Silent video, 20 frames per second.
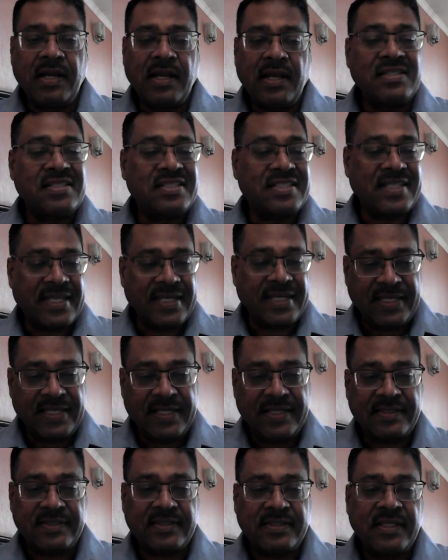Last 10
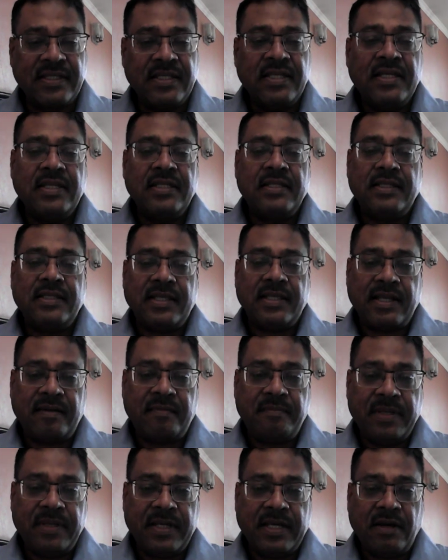years, there
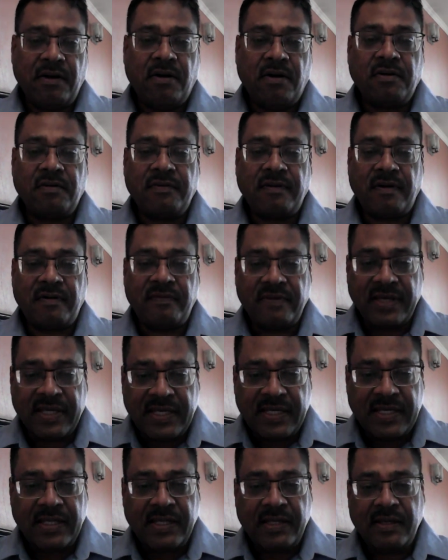have been a lot of
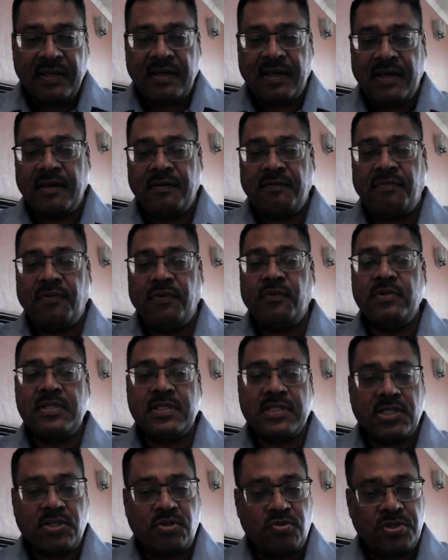awakening, and few
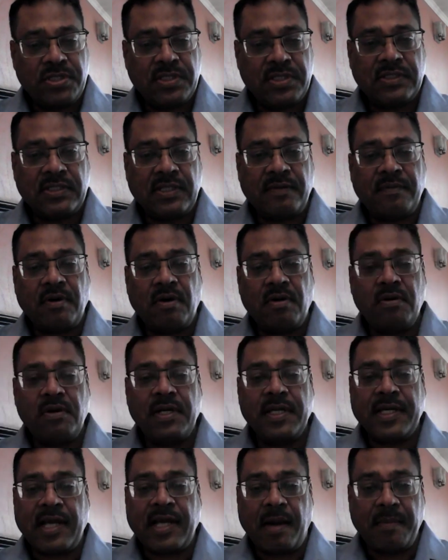institutions have
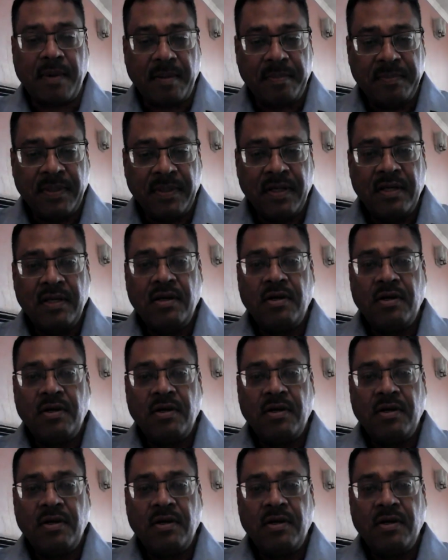already come up